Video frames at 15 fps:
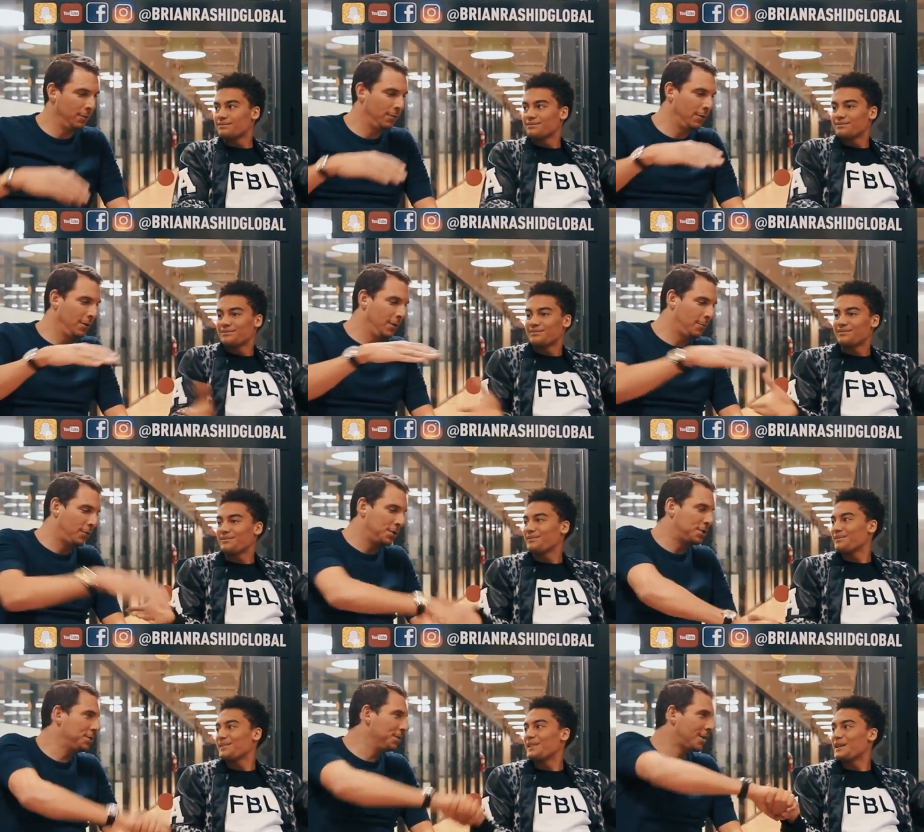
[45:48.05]
Speaker 1: We really
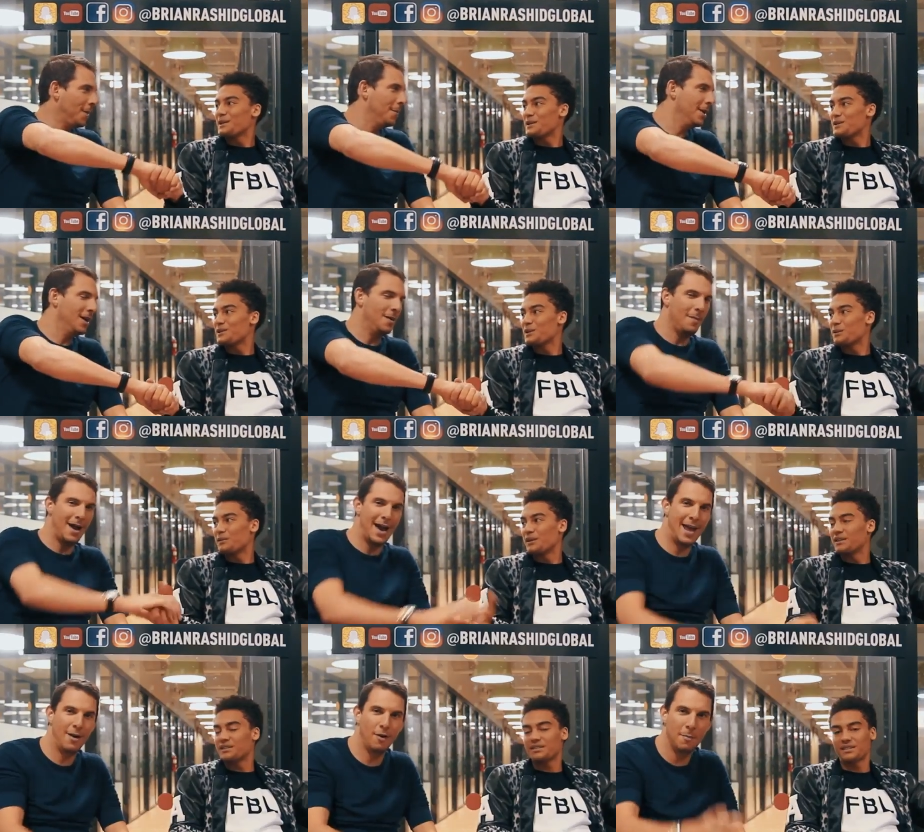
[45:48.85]
appreciate you Thank coming you so in,
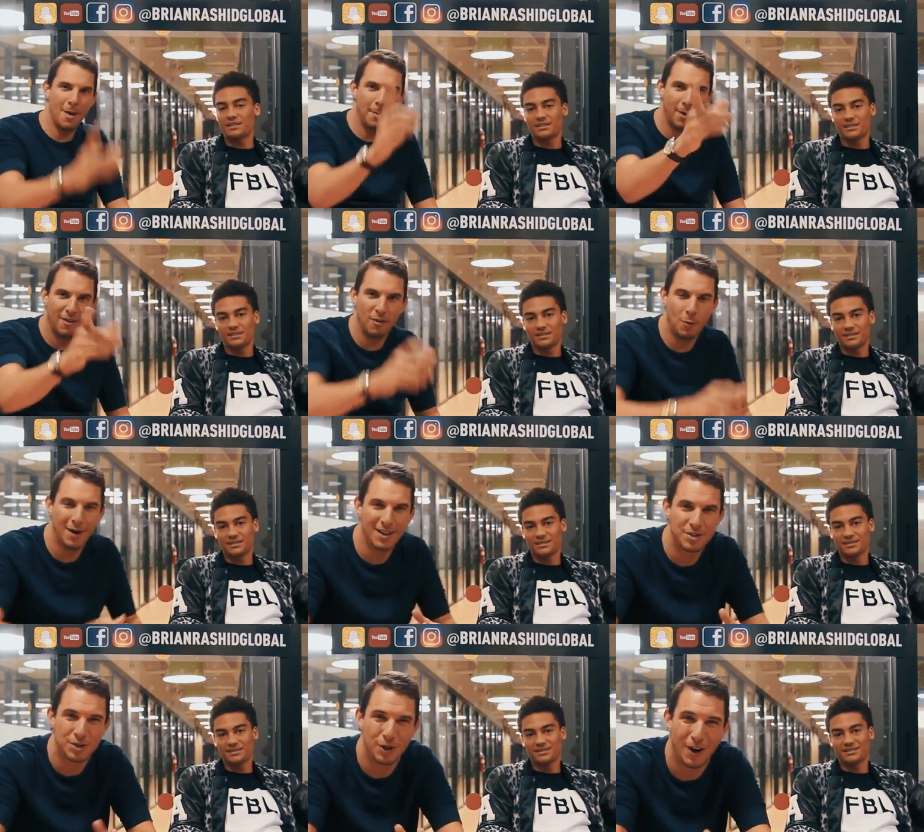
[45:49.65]
man. Much. Remember, everyone,
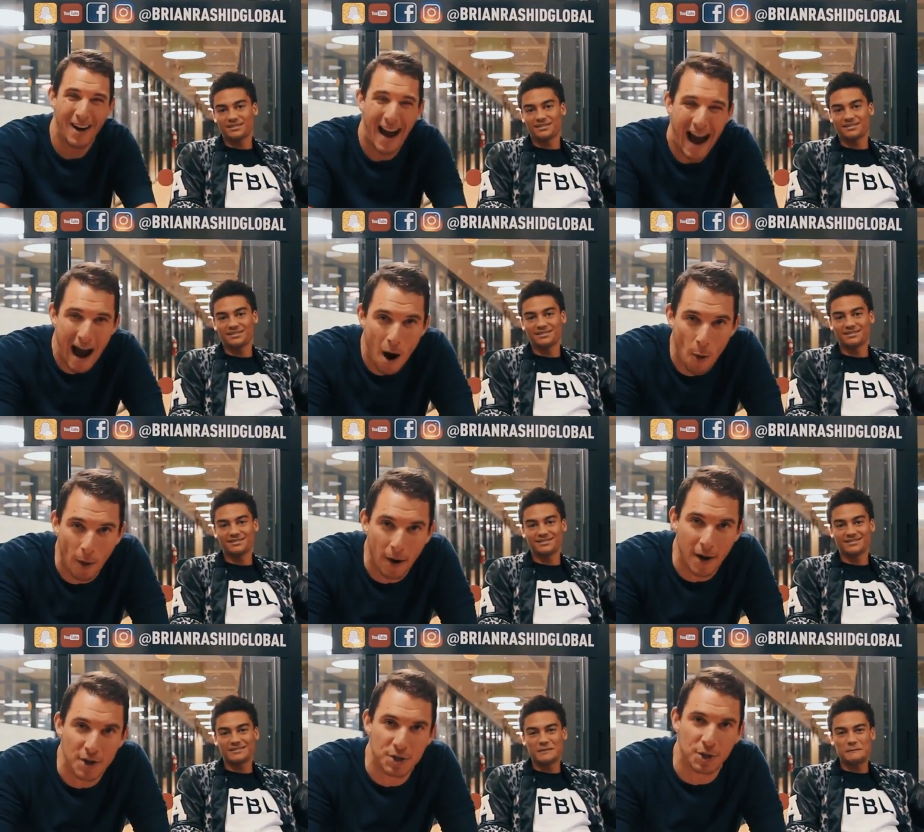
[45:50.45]
it's your
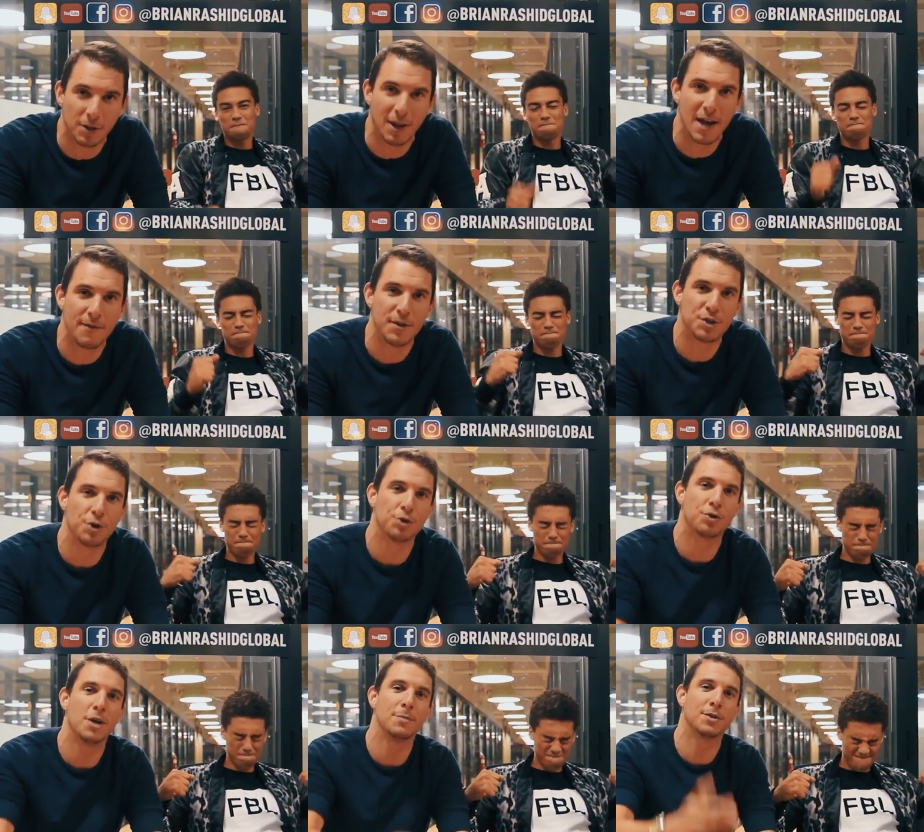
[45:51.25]
hour, it's your life, it's
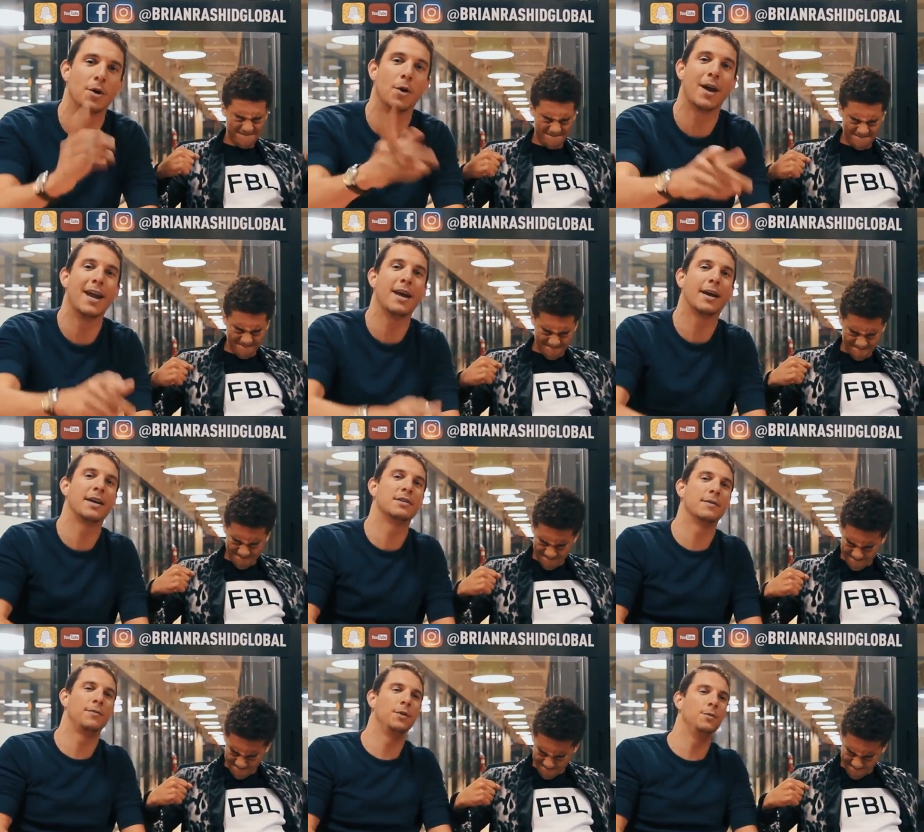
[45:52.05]
your dreams. Go get it,
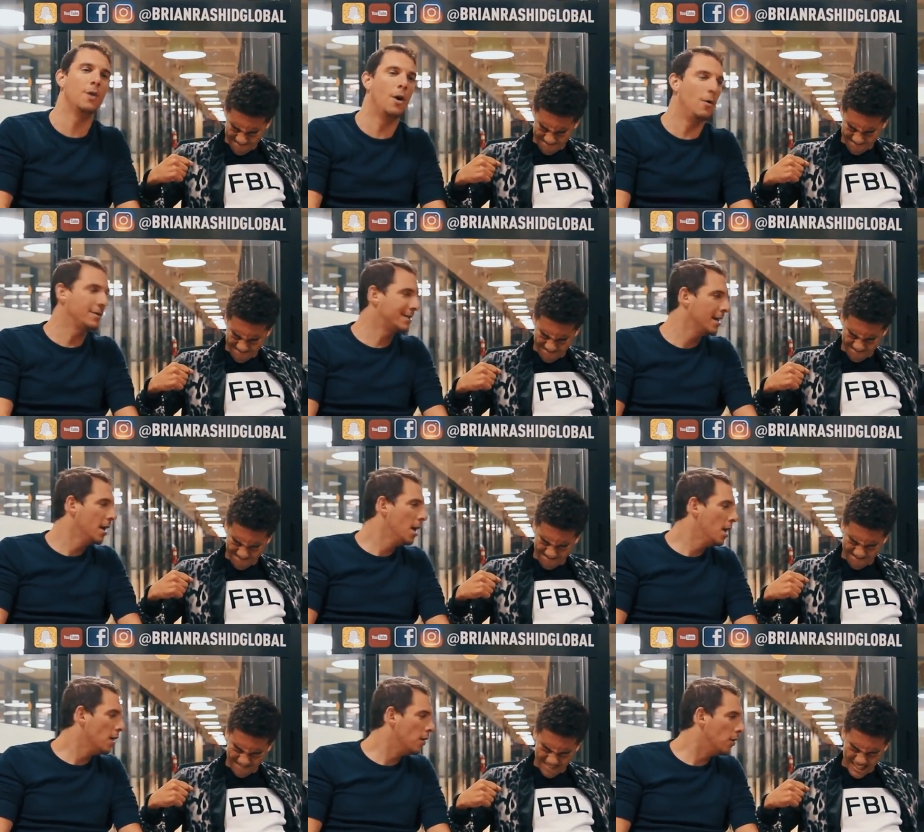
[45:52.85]
because if you don't,
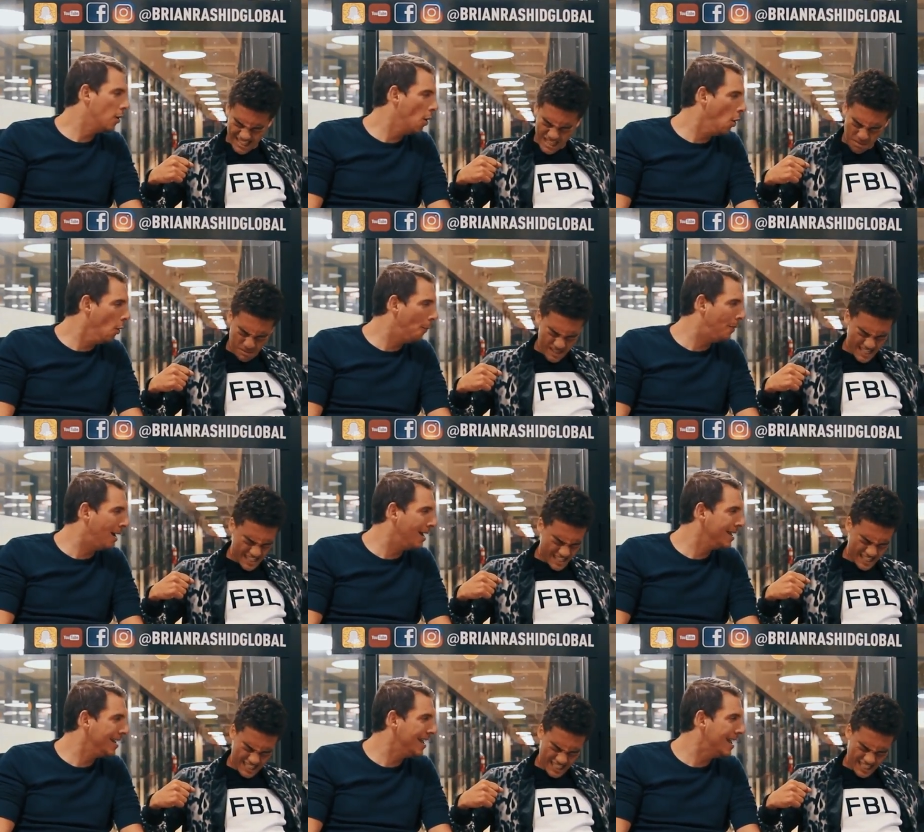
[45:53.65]

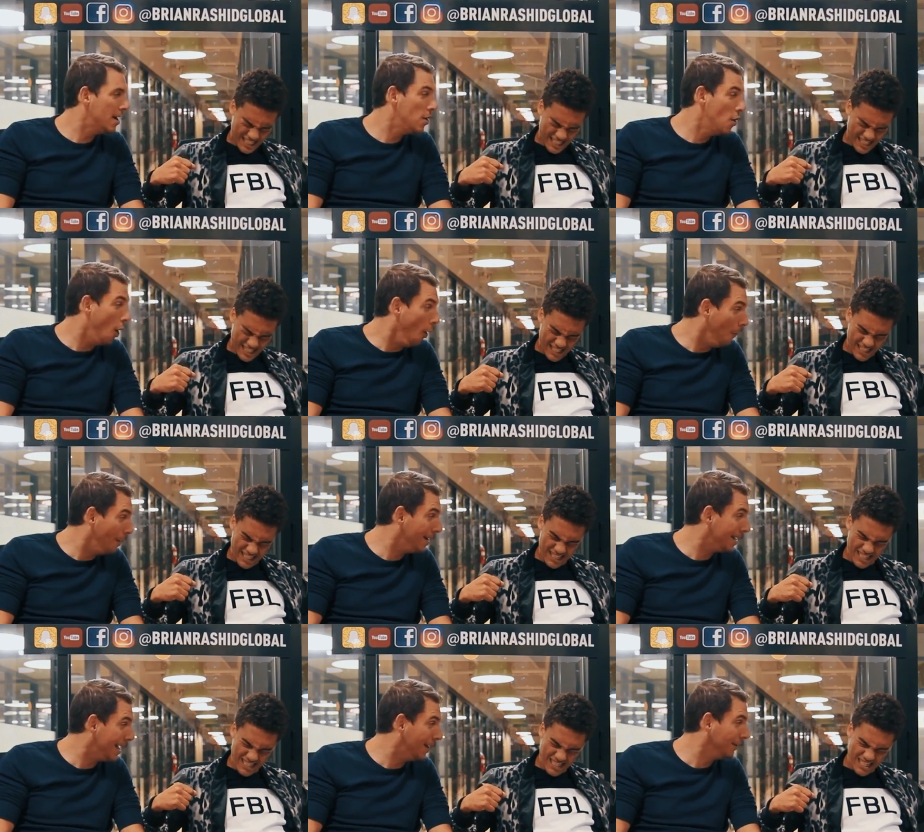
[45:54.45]
nobody, else
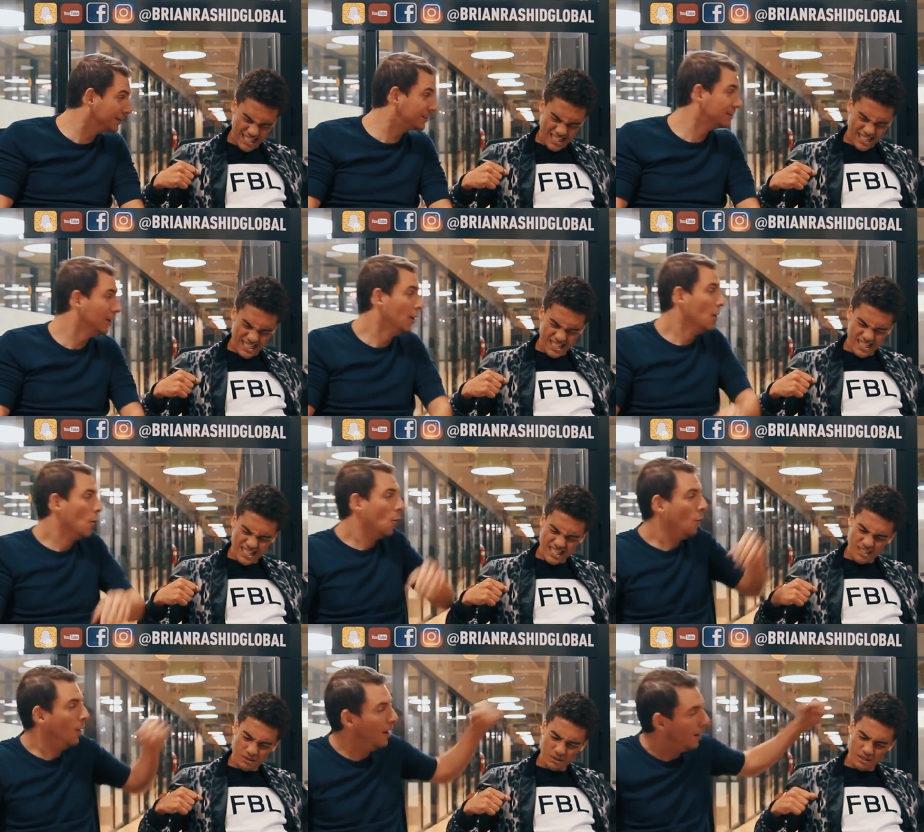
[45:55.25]
nobody else
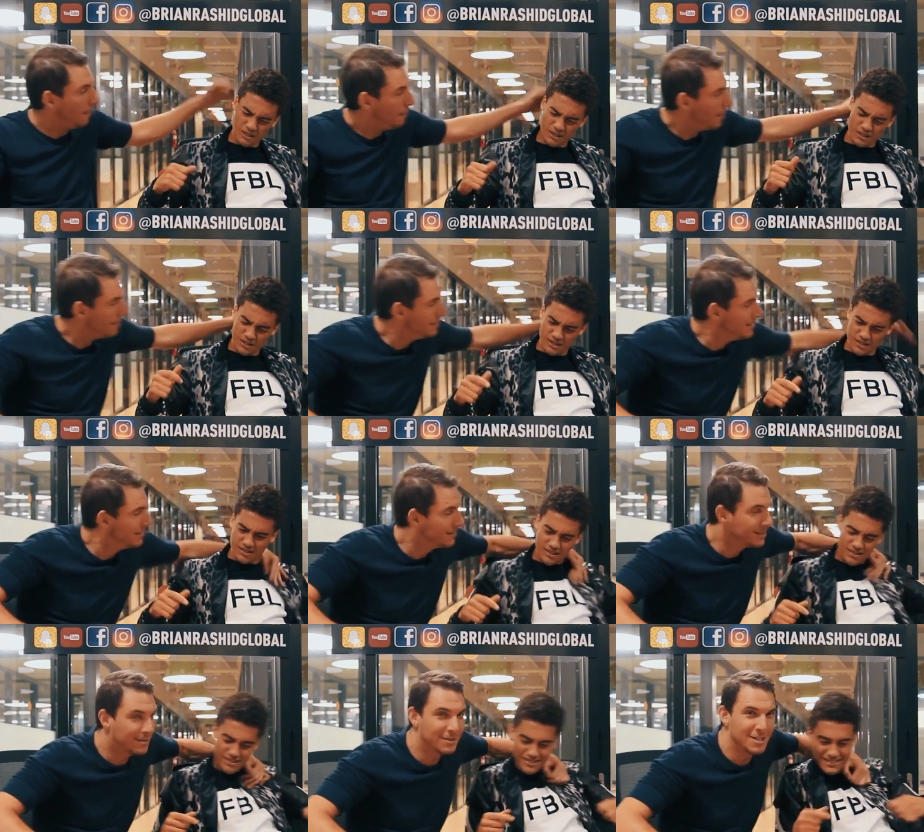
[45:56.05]
Well, My
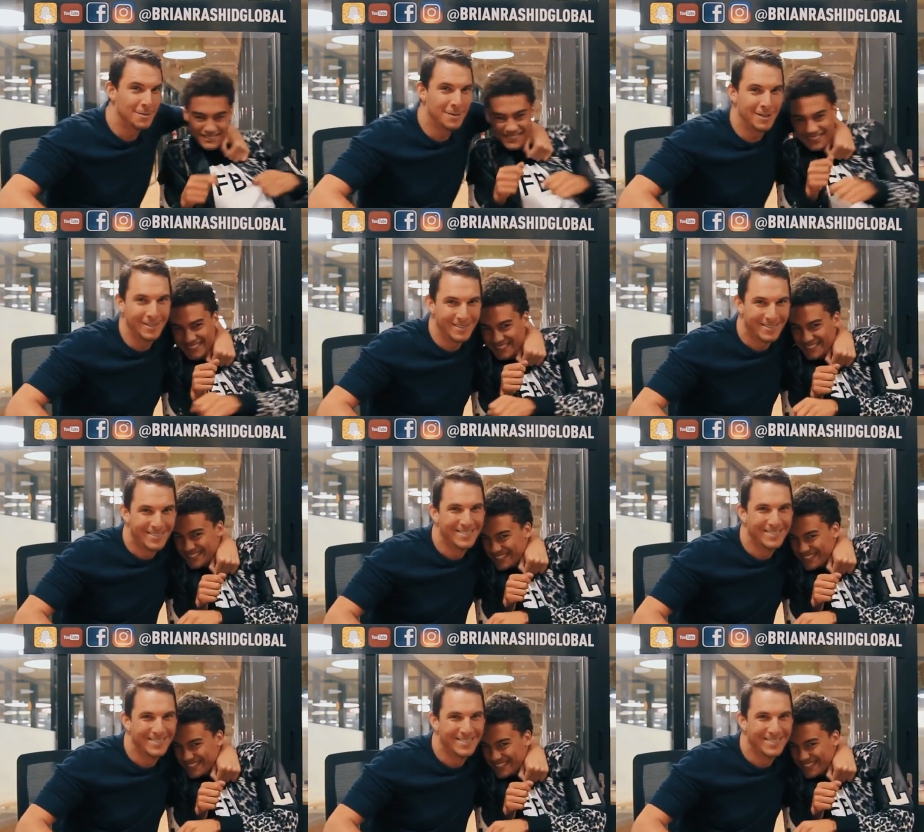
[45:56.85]
man, thanks for coming in.